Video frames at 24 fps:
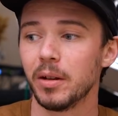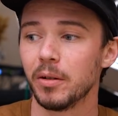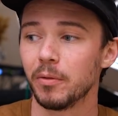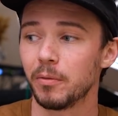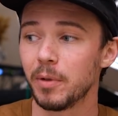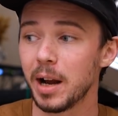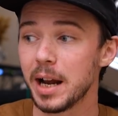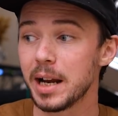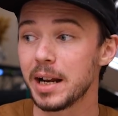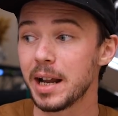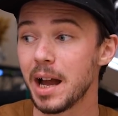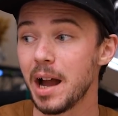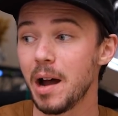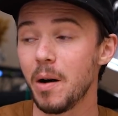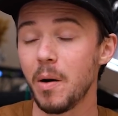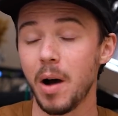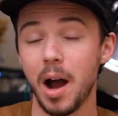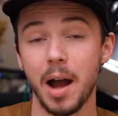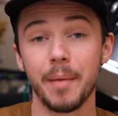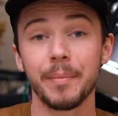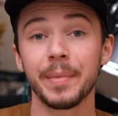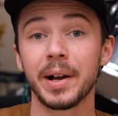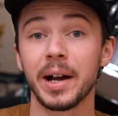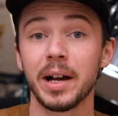Right now,
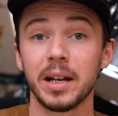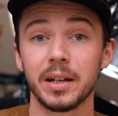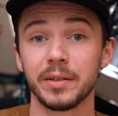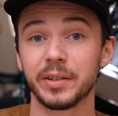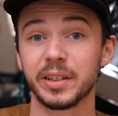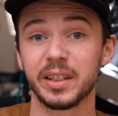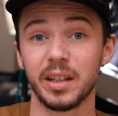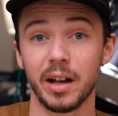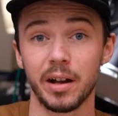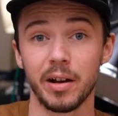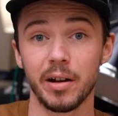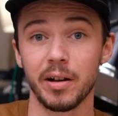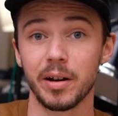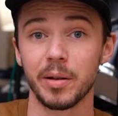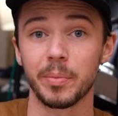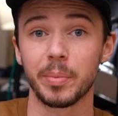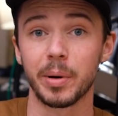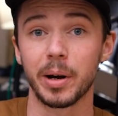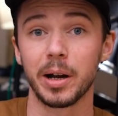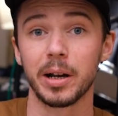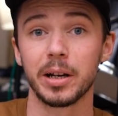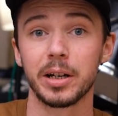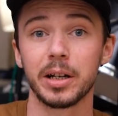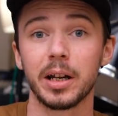I'm kind of stuck on a
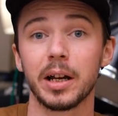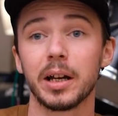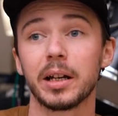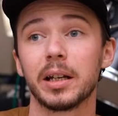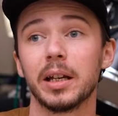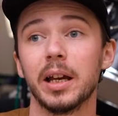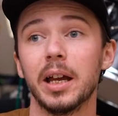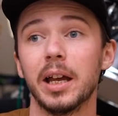project,